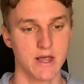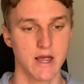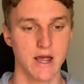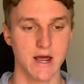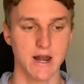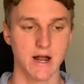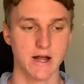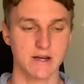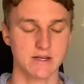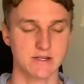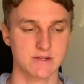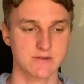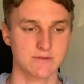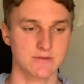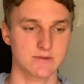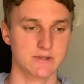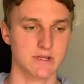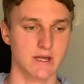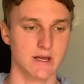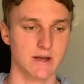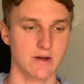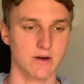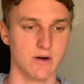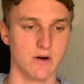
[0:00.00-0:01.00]
And I just was
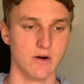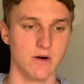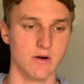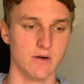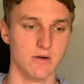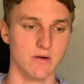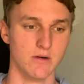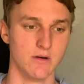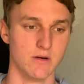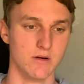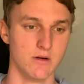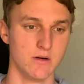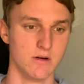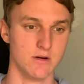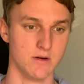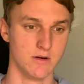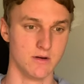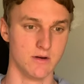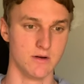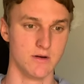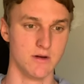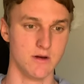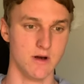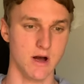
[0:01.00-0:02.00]
like, oh,
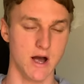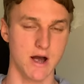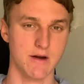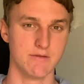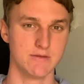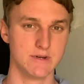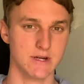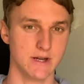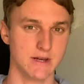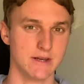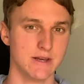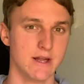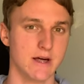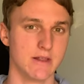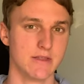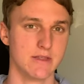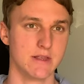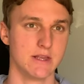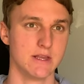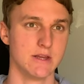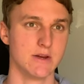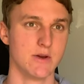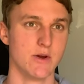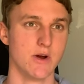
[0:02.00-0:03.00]
I've done
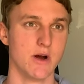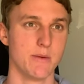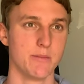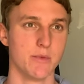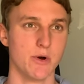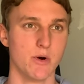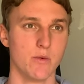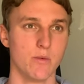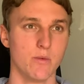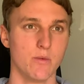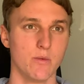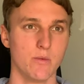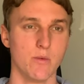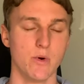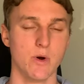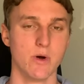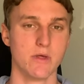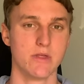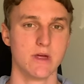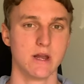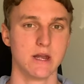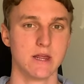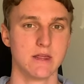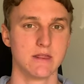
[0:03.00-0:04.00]
nothing, you know, I'm not
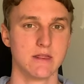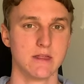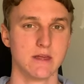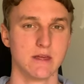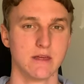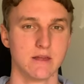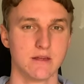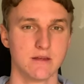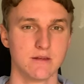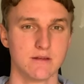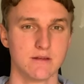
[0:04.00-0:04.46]
worth anything.